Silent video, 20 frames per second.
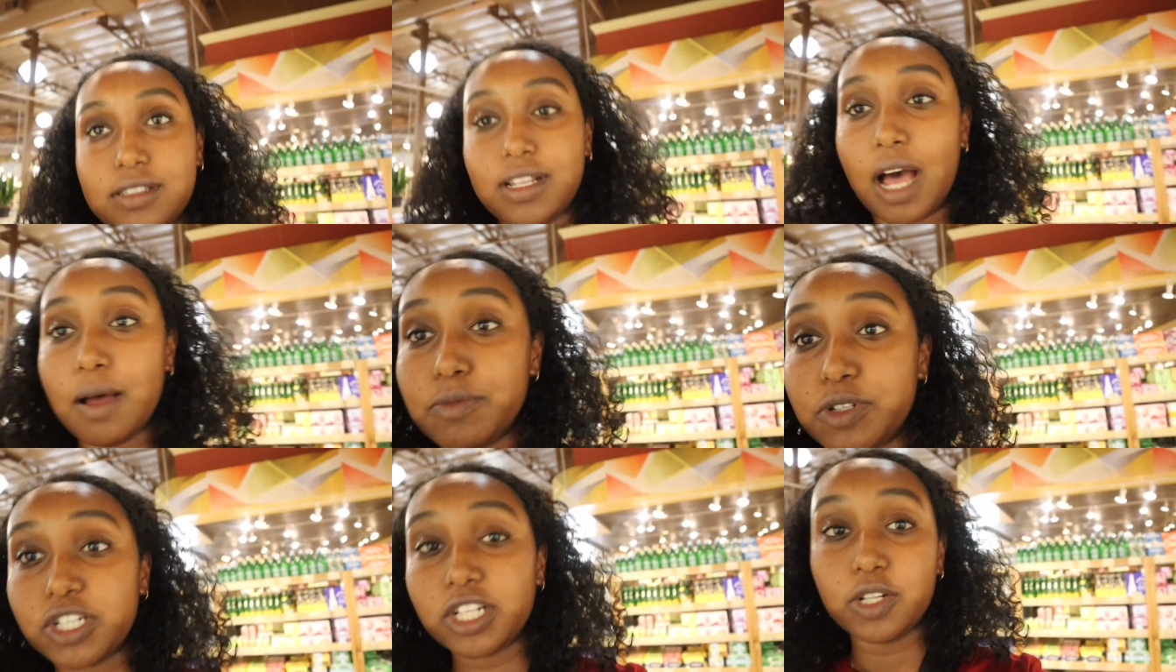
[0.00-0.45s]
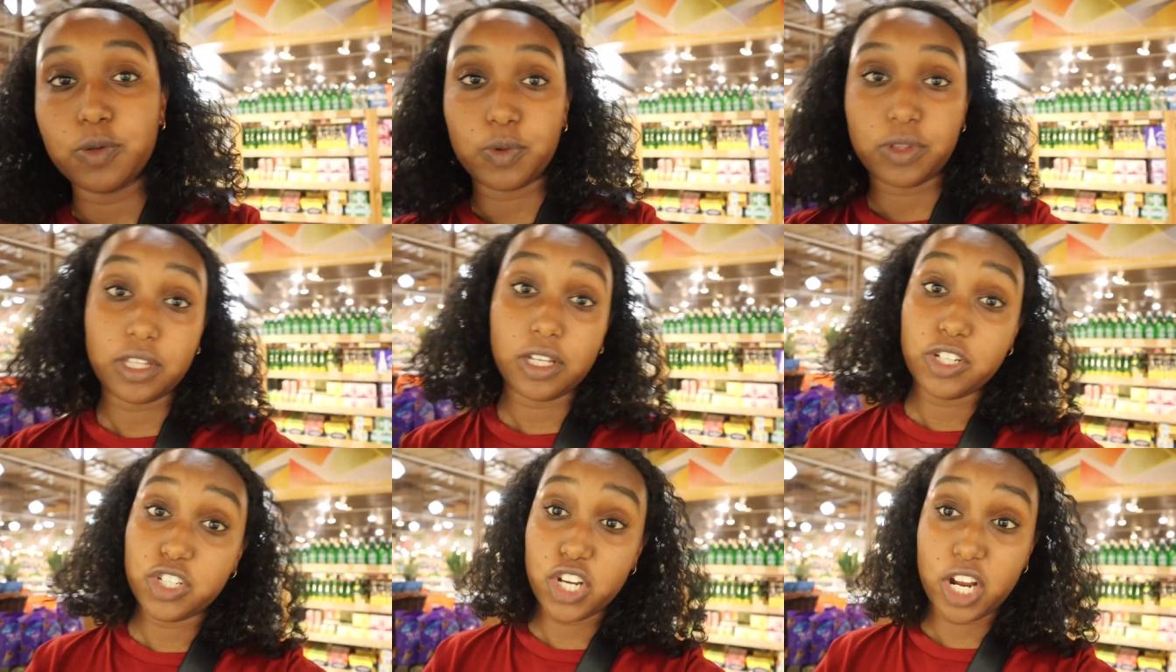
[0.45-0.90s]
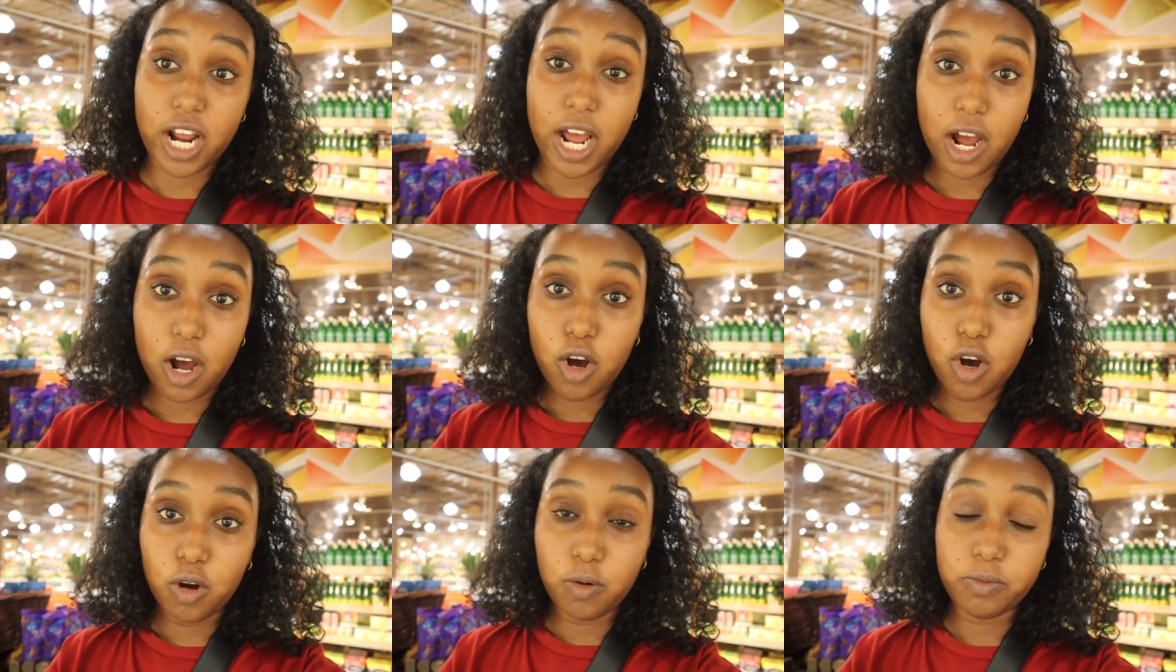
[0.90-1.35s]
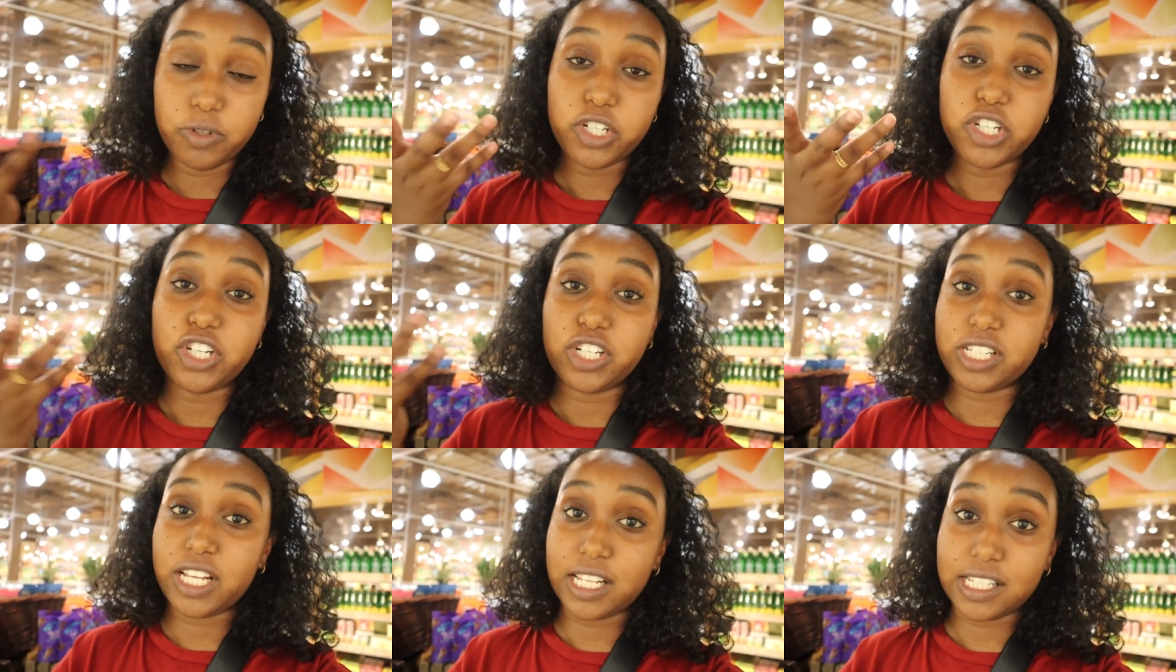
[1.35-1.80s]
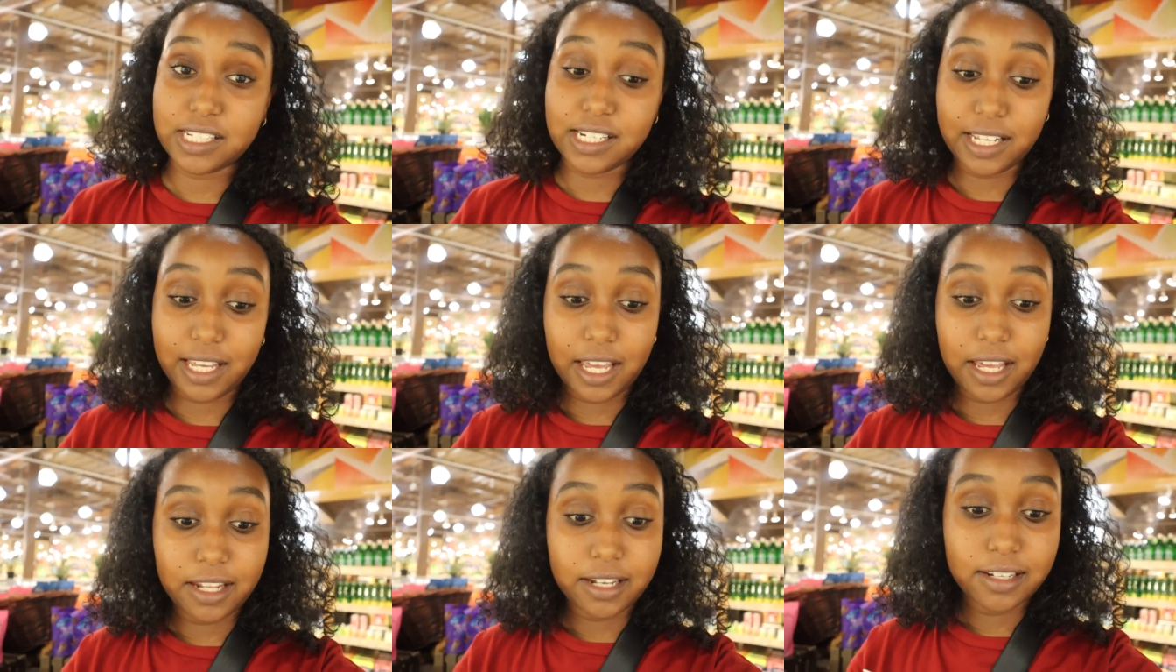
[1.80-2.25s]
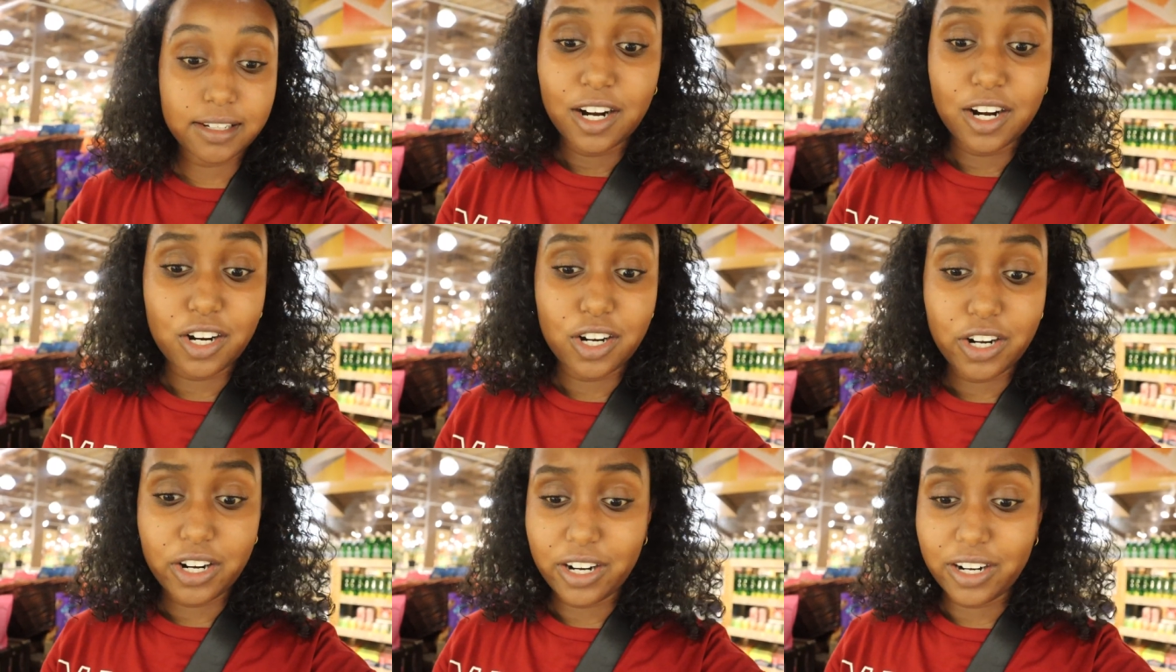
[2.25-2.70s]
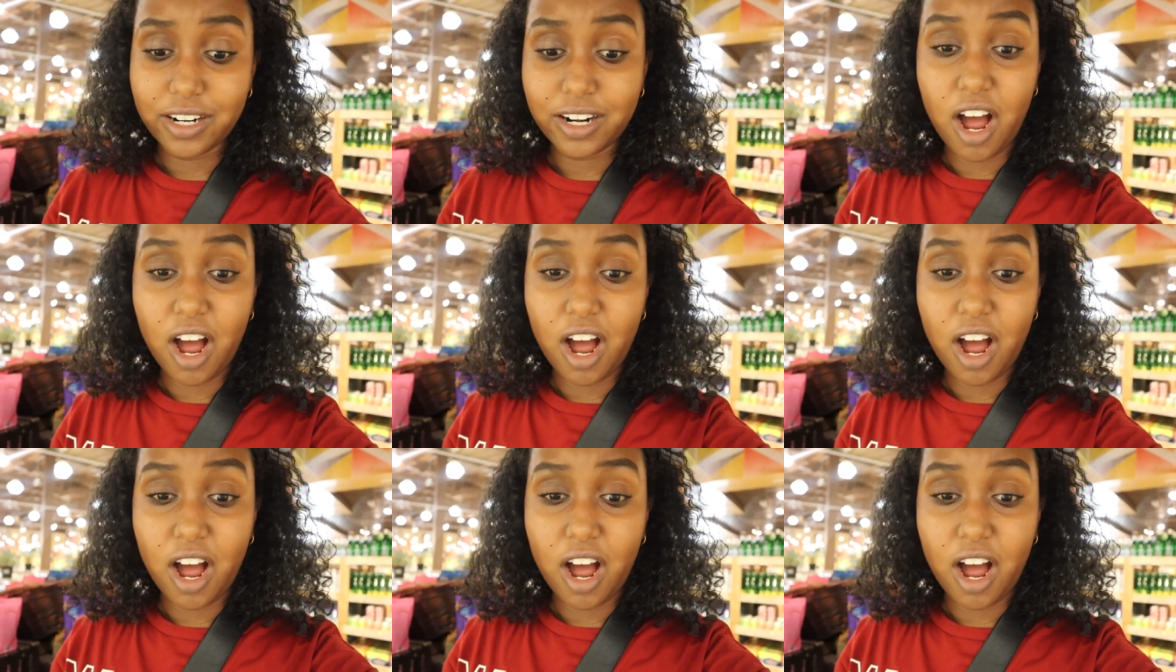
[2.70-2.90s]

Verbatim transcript: I'm chilling with the Ajahn at home. She just has to get her